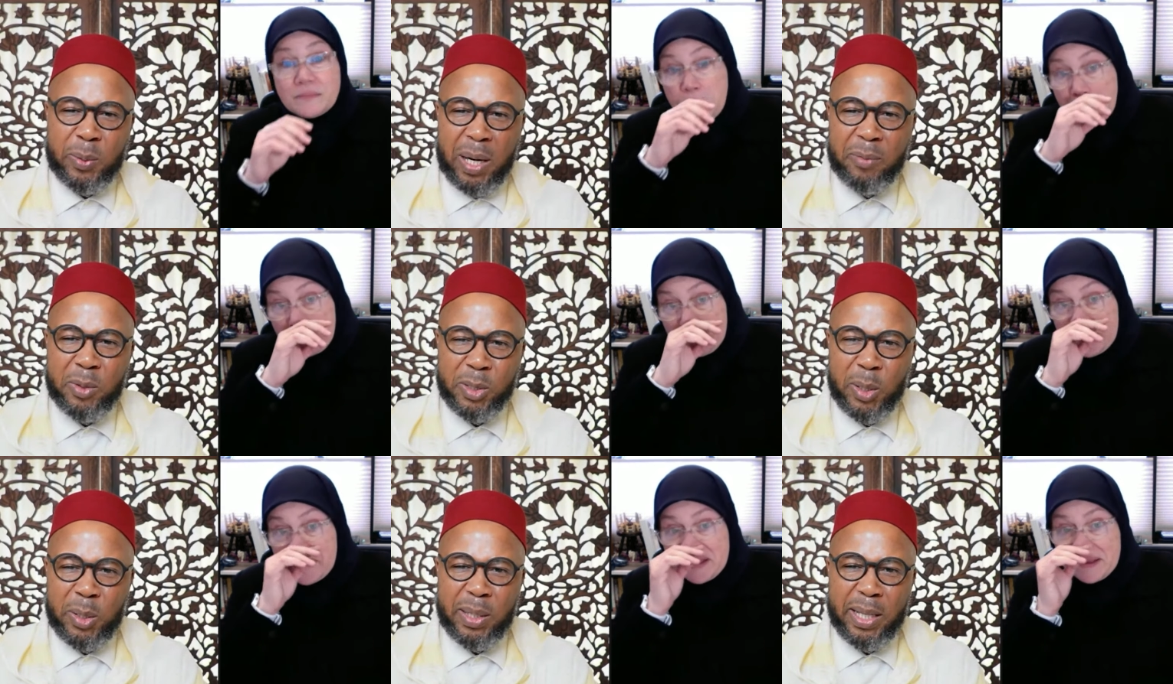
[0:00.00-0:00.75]
Speaker 1: for certain
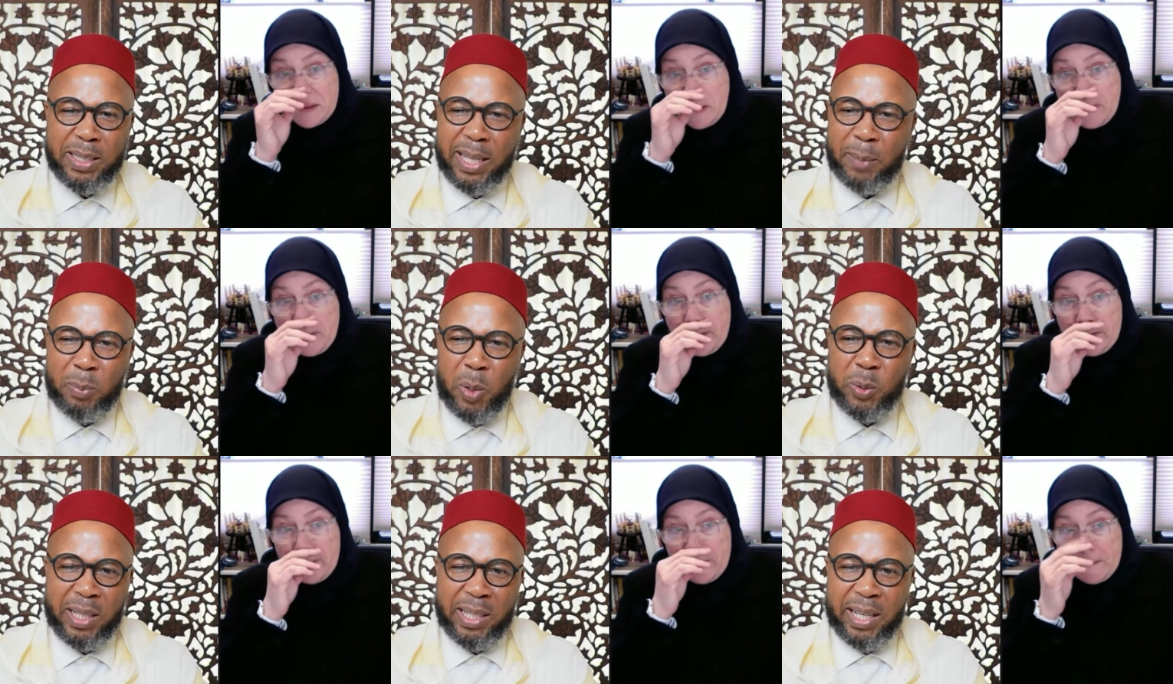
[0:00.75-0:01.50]
things they post they
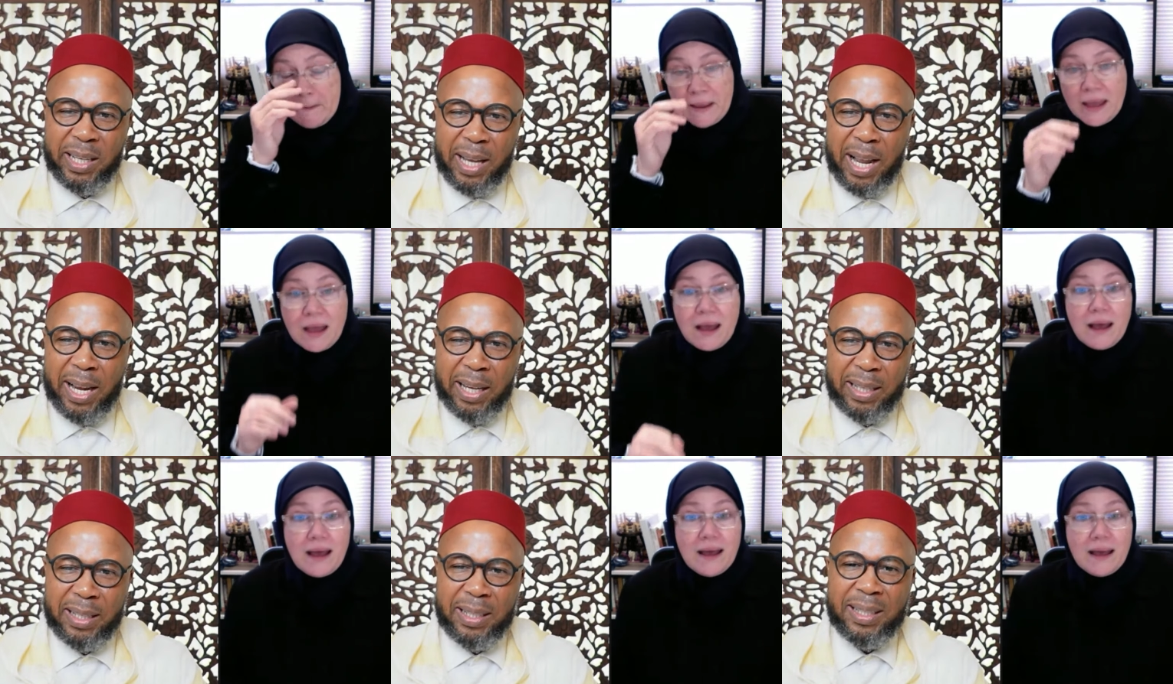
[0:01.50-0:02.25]
didn't like
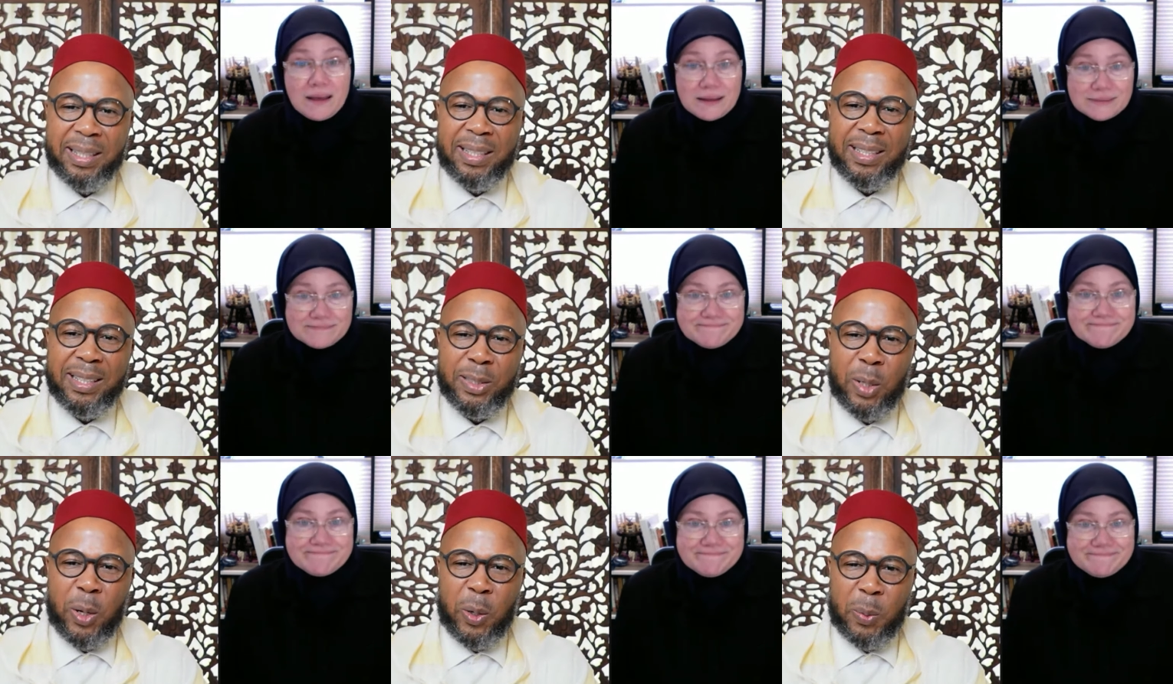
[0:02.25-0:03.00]
mm. so
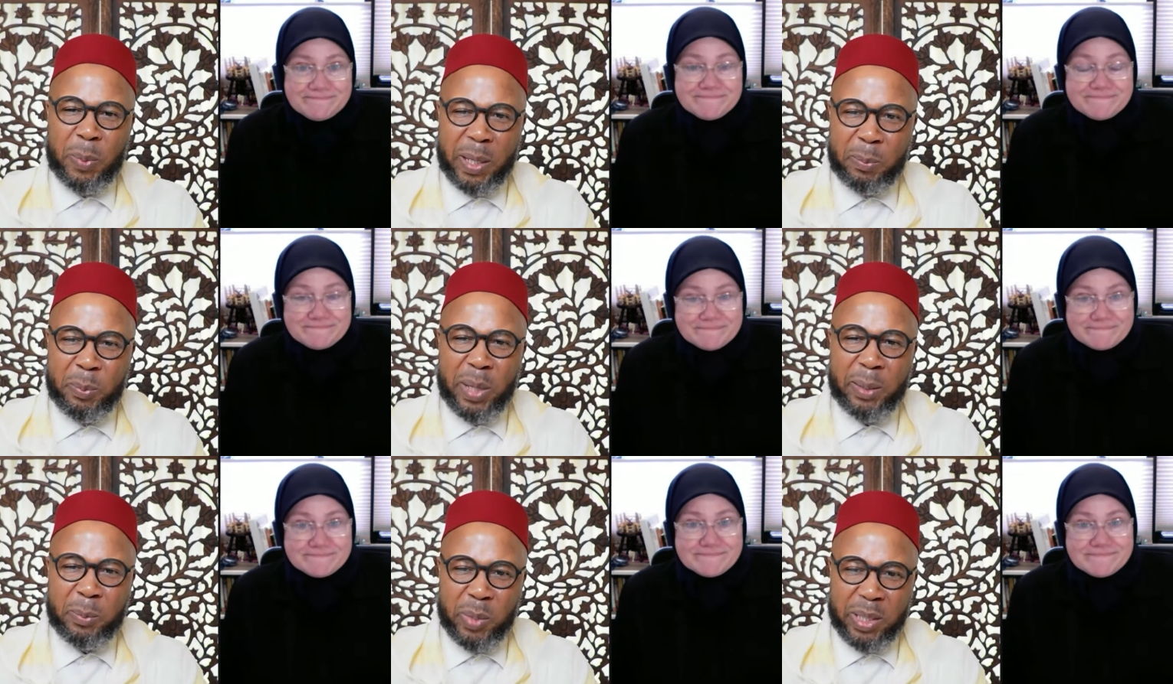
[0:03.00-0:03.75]
but but
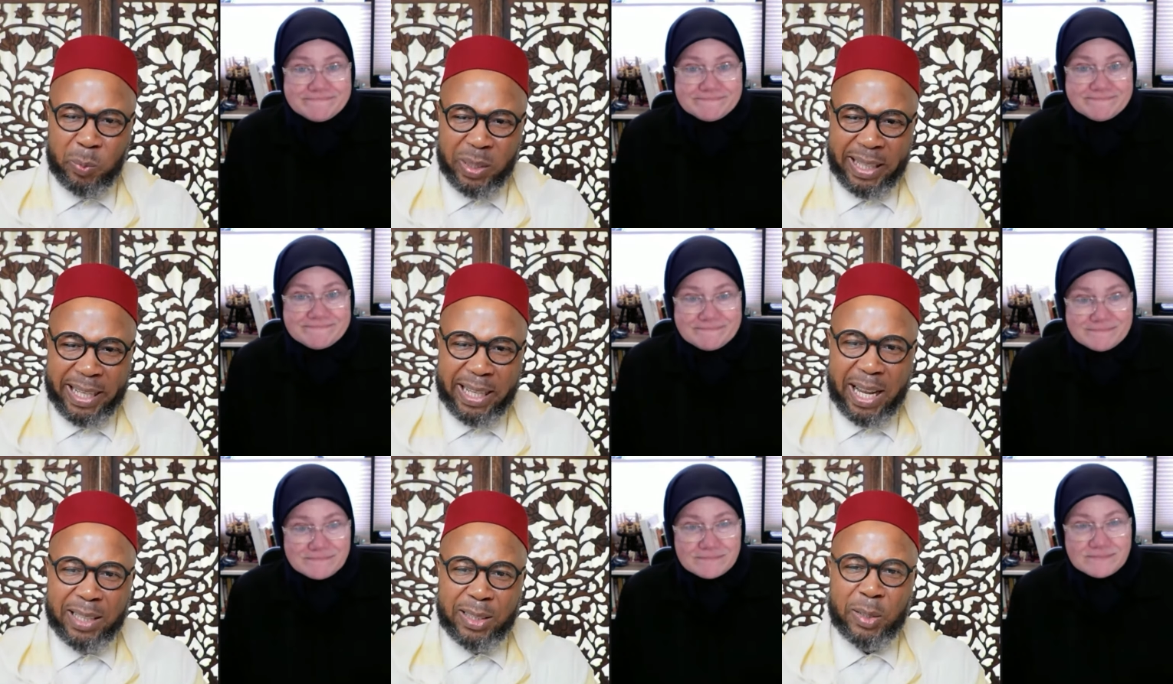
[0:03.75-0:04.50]
with when elon
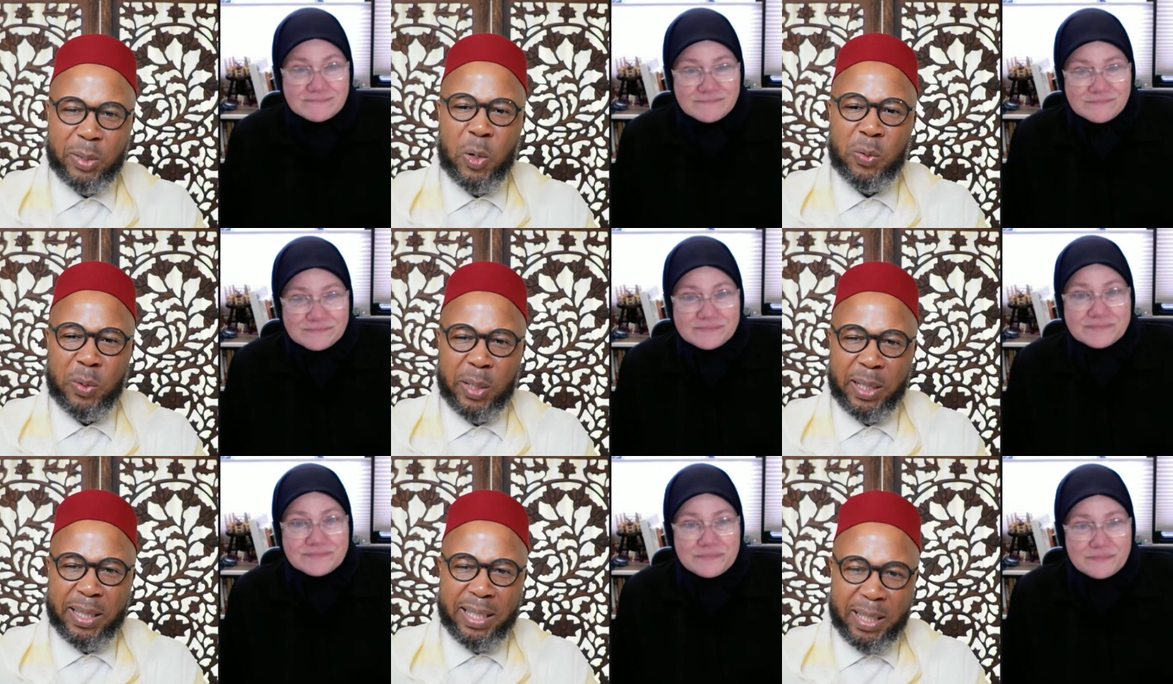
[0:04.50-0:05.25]
took over it
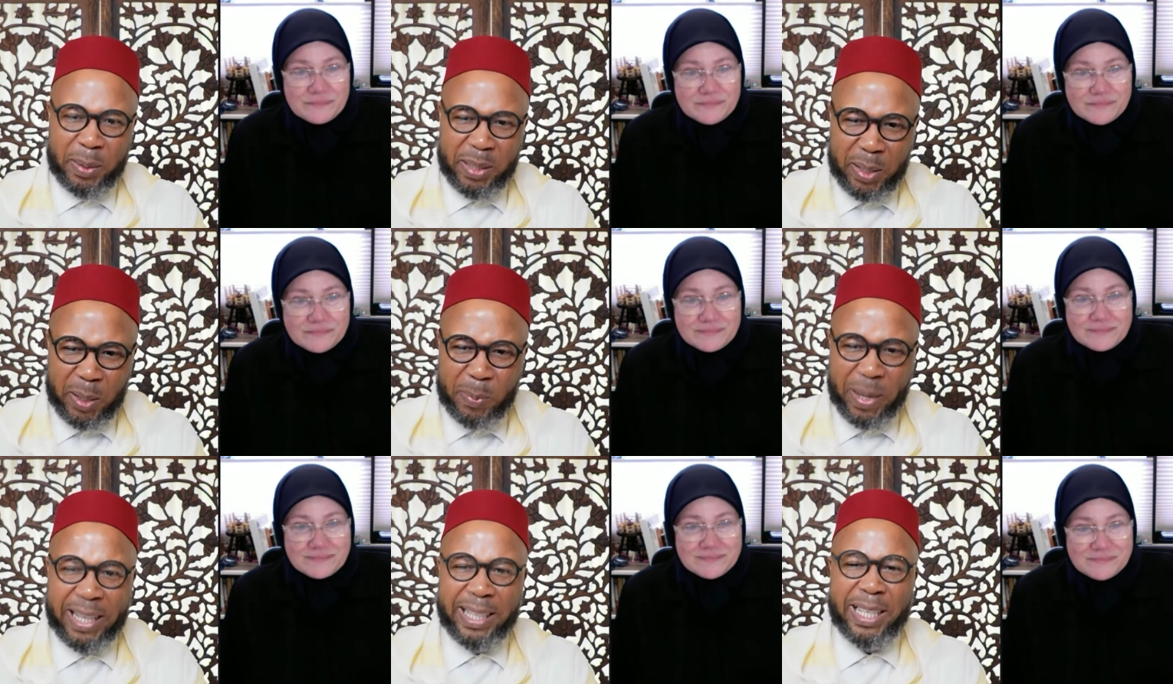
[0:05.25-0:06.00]
he, you know it made it
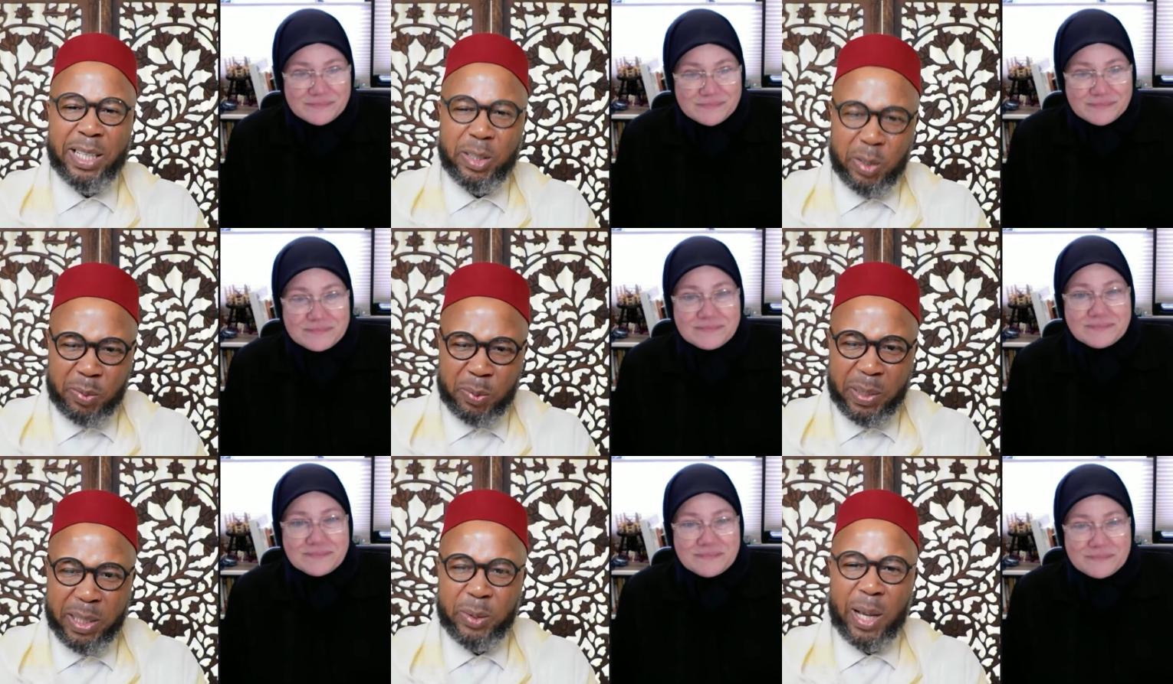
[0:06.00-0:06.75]
easier for me so
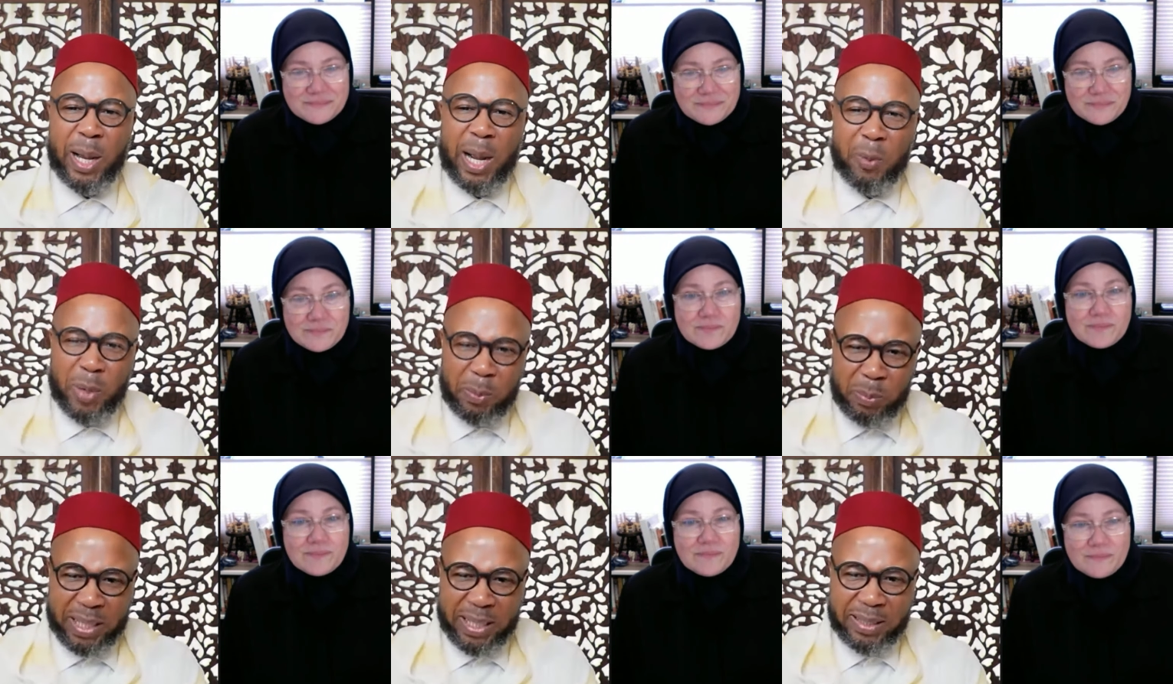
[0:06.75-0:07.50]
i, I wouldn't be
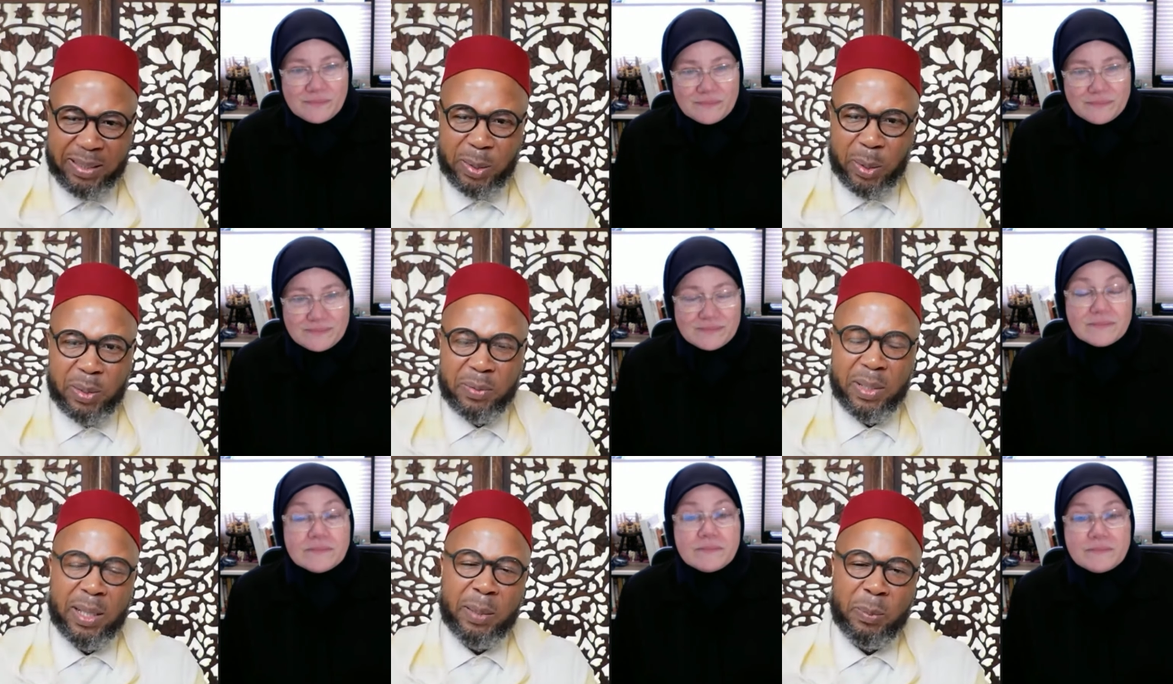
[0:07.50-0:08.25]
sort of uh